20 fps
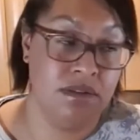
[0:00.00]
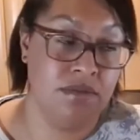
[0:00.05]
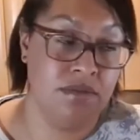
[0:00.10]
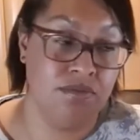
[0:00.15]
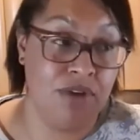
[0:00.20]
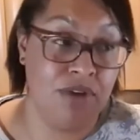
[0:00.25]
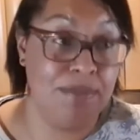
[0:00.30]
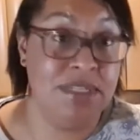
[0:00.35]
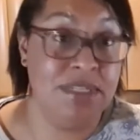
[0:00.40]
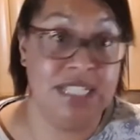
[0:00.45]

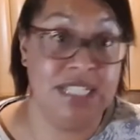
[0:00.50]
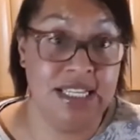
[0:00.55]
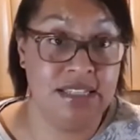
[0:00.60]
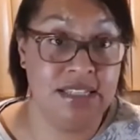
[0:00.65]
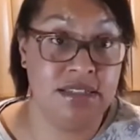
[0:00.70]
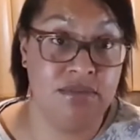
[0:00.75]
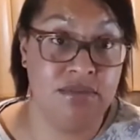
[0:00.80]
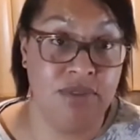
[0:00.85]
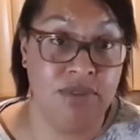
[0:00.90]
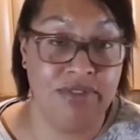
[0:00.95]

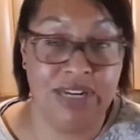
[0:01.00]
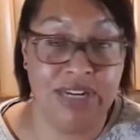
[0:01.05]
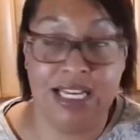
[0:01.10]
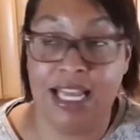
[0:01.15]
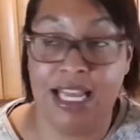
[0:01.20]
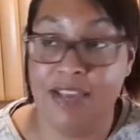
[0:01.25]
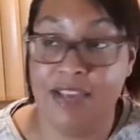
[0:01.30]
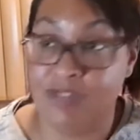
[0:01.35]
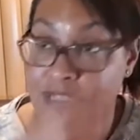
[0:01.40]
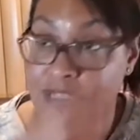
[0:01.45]
premises where he
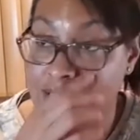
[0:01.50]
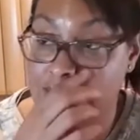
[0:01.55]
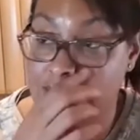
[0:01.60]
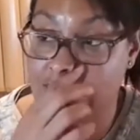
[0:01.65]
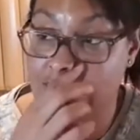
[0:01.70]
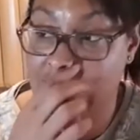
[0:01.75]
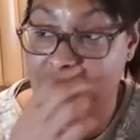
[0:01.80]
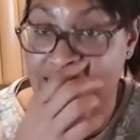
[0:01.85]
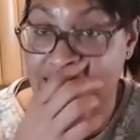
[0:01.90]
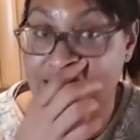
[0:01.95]
lives, his
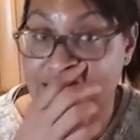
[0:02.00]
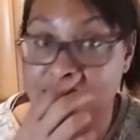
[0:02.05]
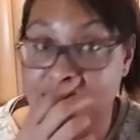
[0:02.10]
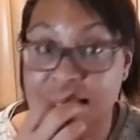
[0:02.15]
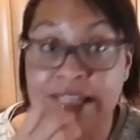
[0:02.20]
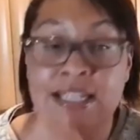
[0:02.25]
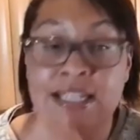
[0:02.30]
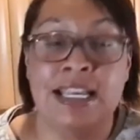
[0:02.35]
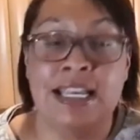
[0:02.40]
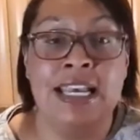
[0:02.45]

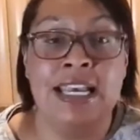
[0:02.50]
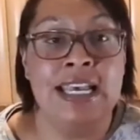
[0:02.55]
location.